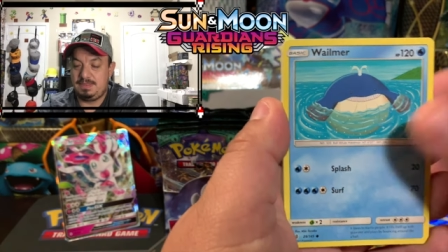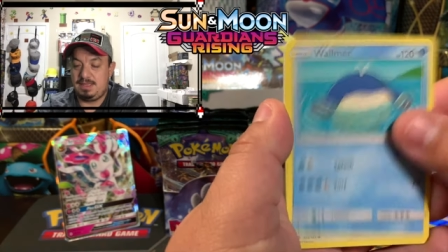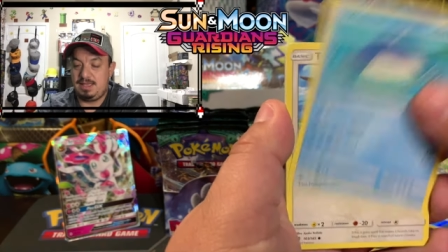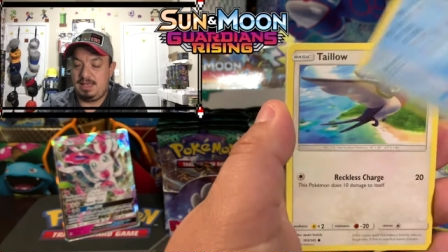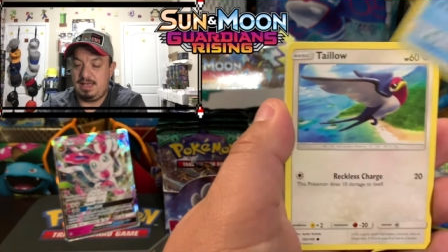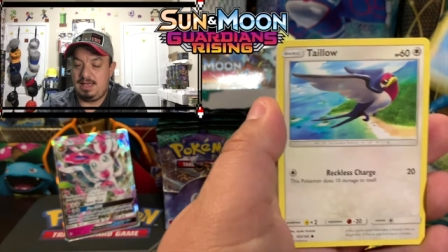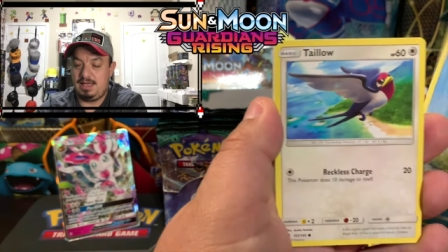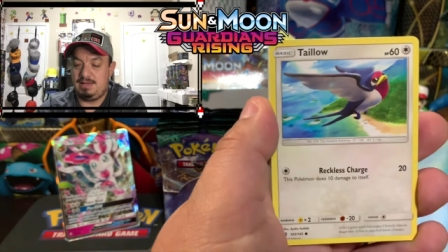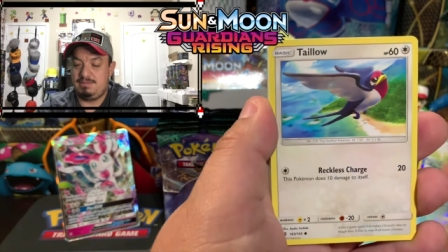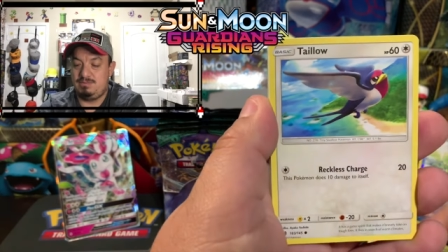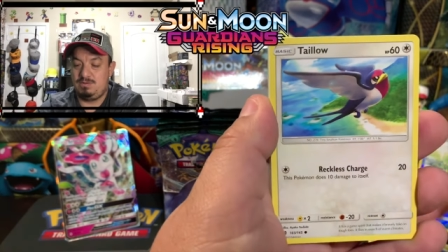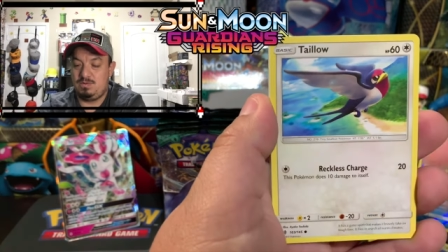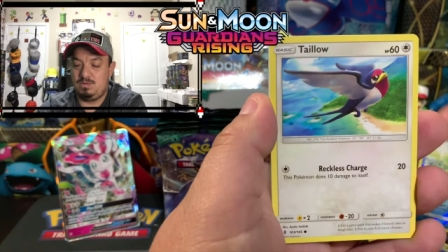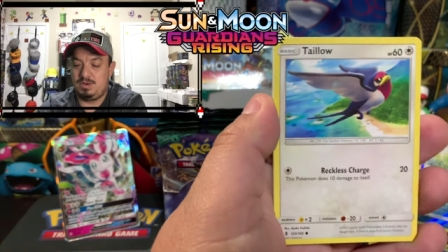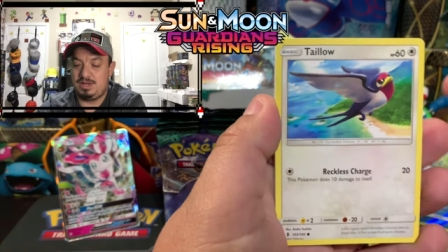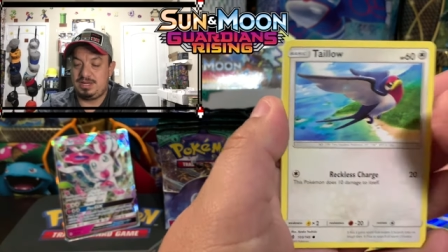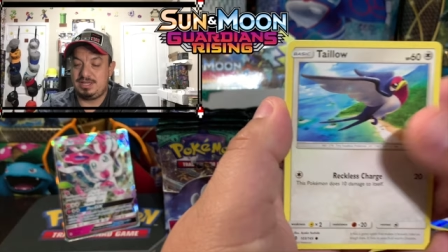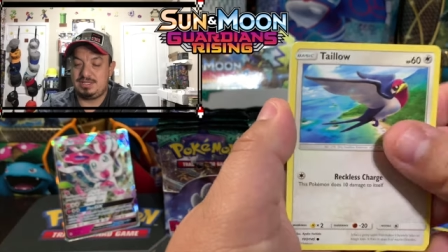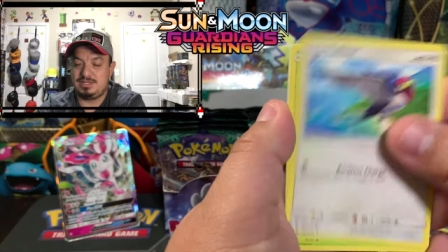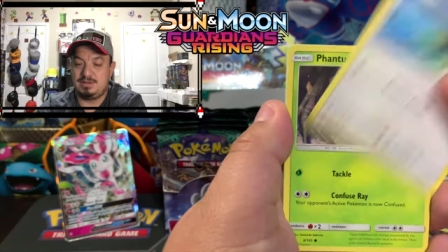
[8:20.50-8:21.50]
Um,
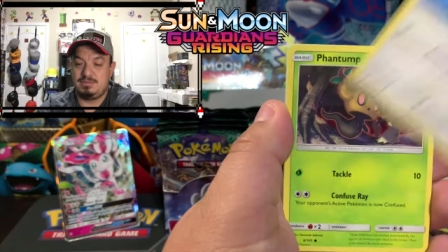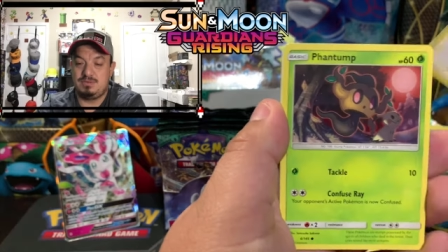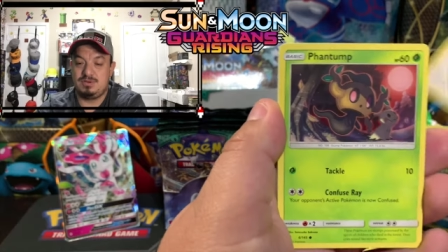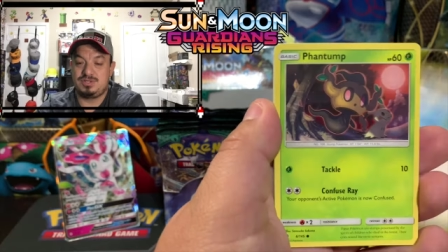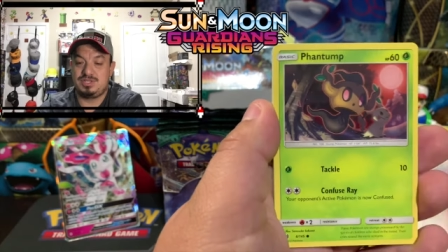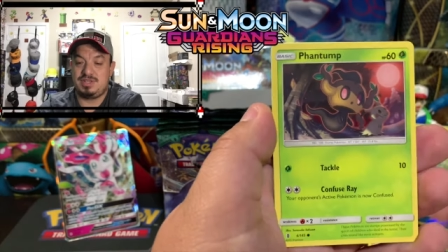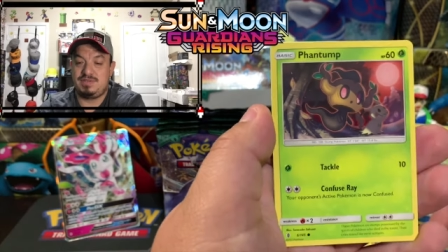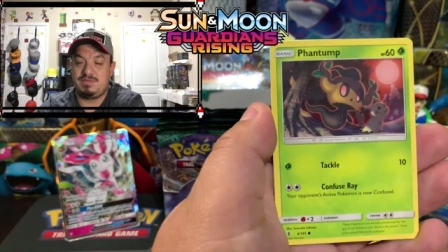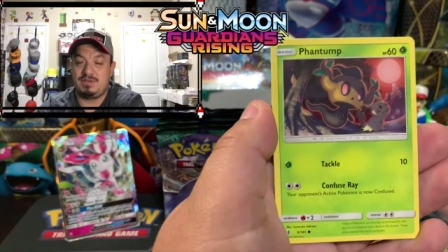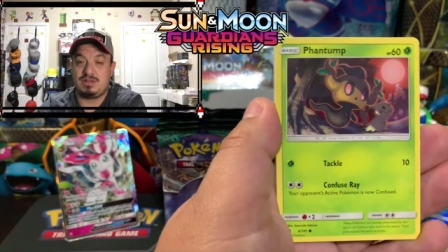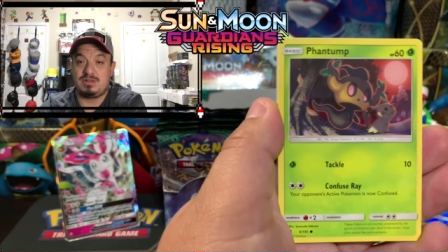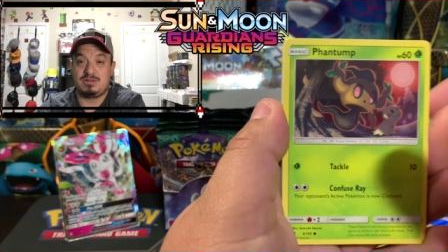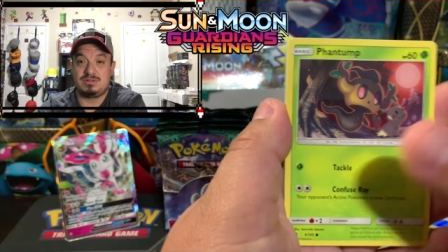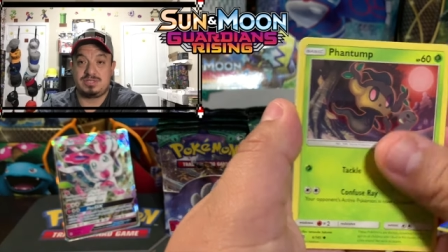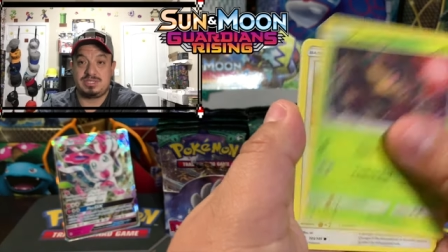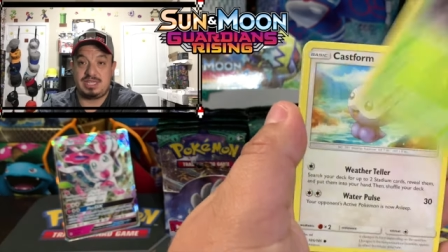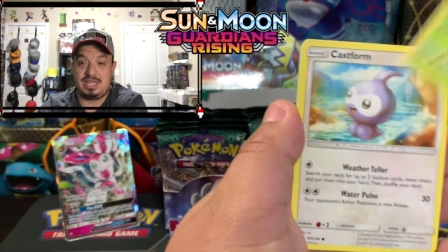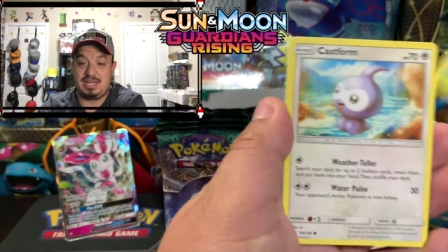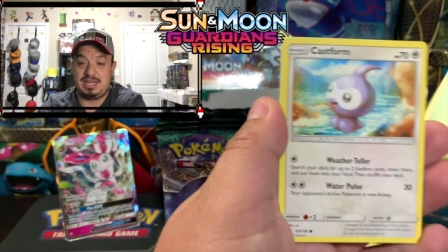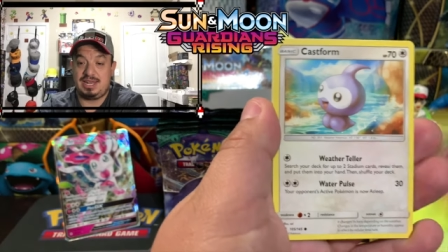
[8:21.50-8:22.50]
what is the most difficult
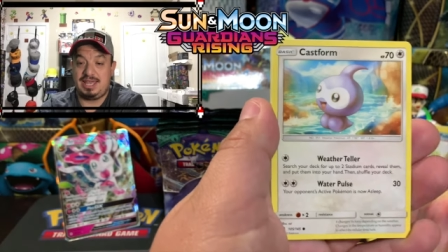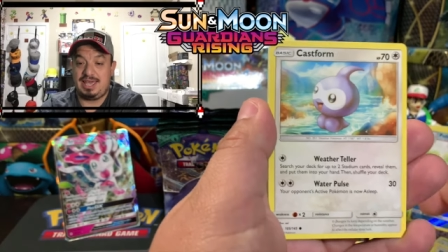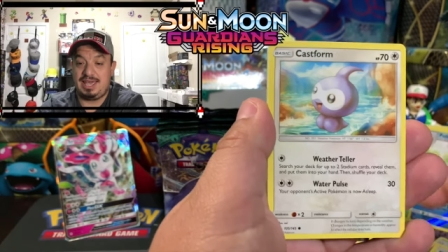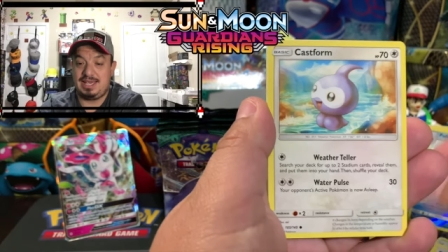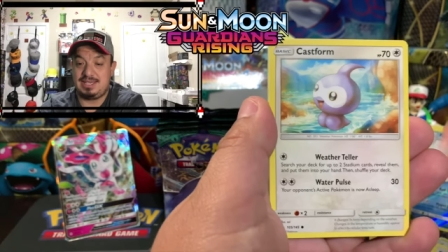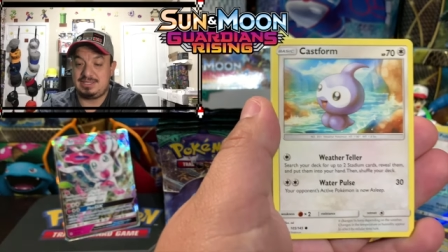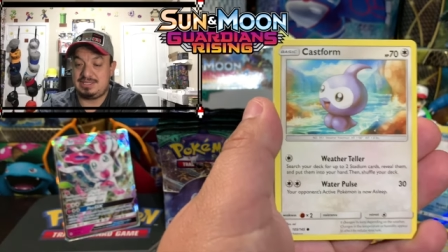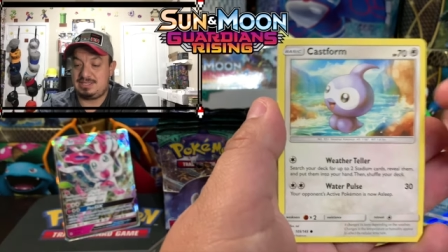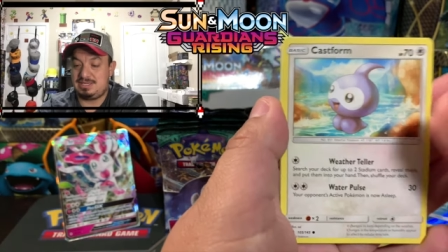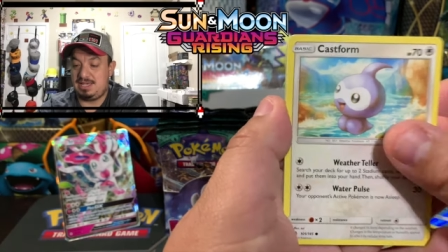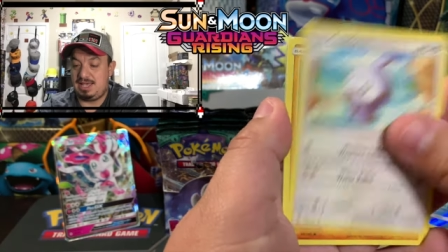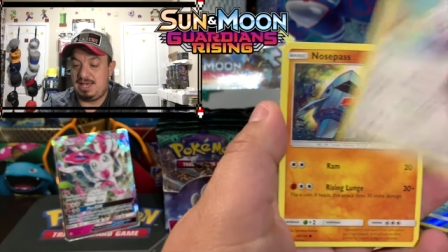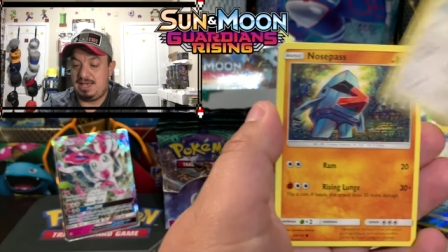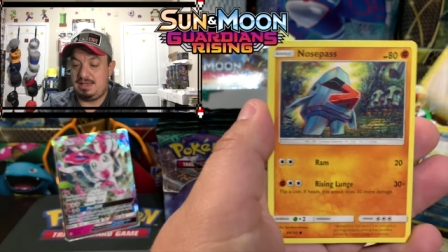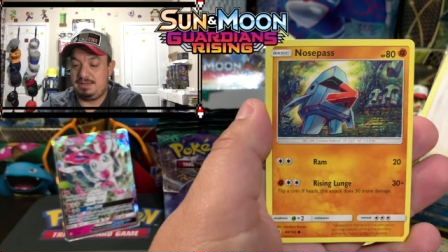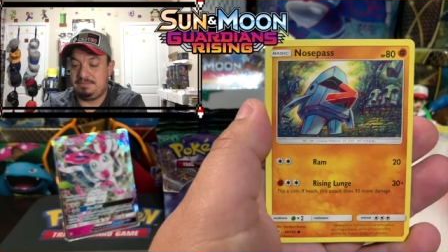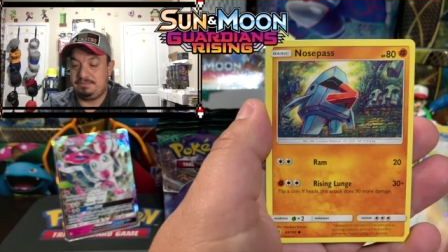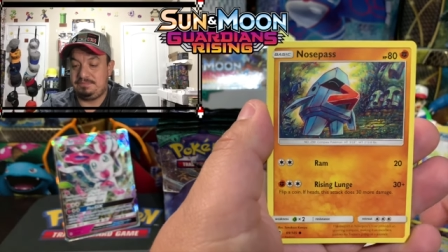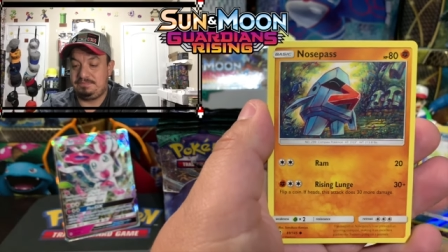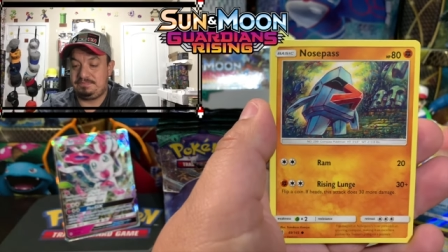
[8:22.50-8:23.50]
set that has
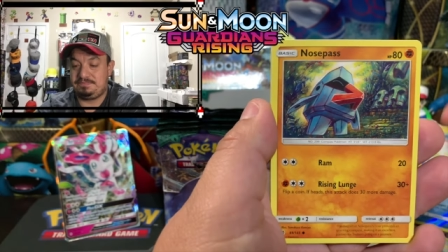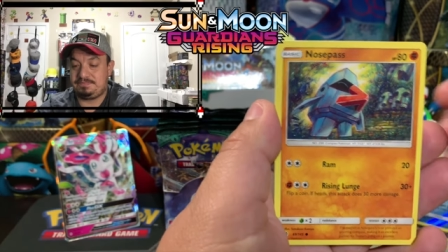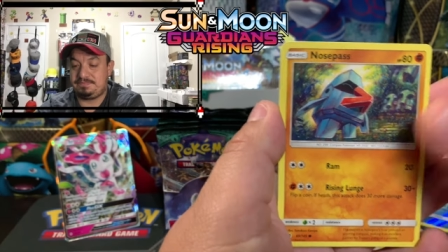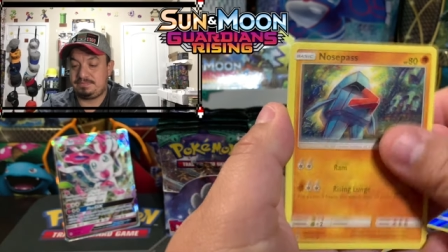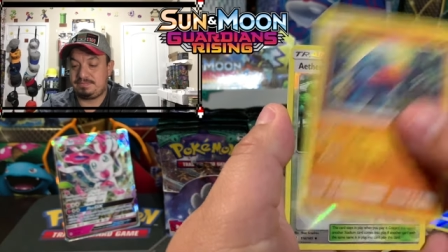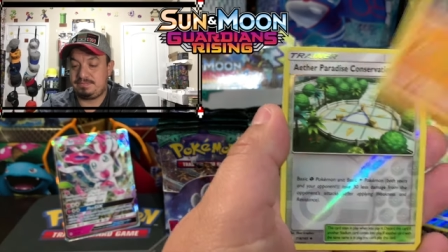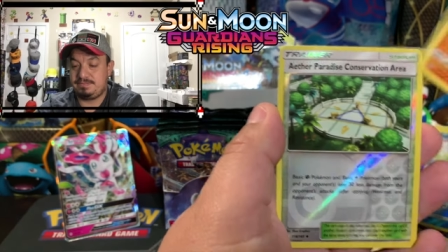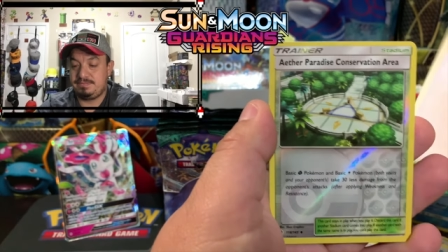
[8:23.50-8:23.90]
um,